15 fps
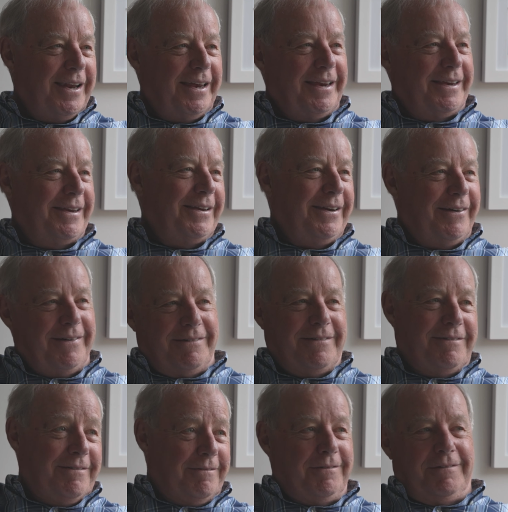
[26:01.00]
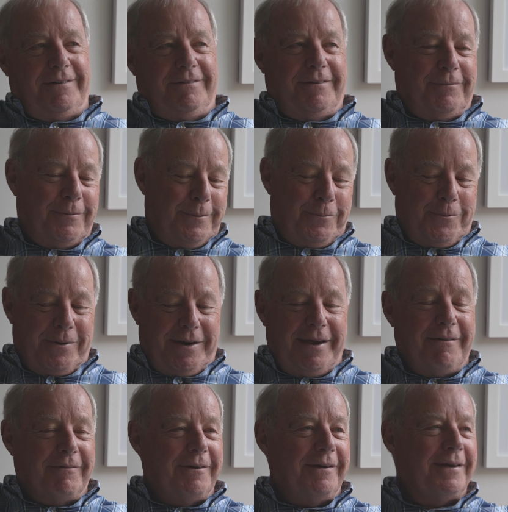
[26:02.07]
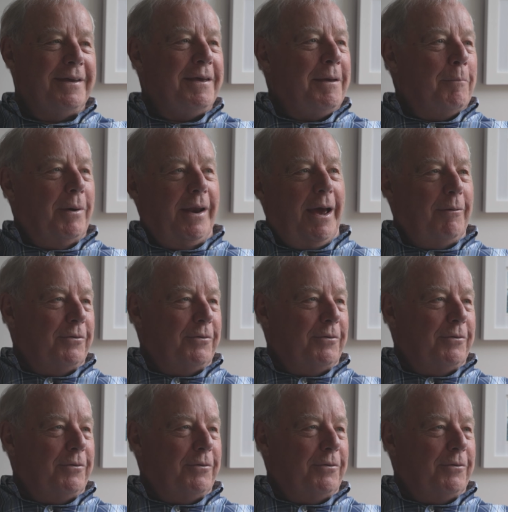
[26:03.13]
like, you know, whatever. But I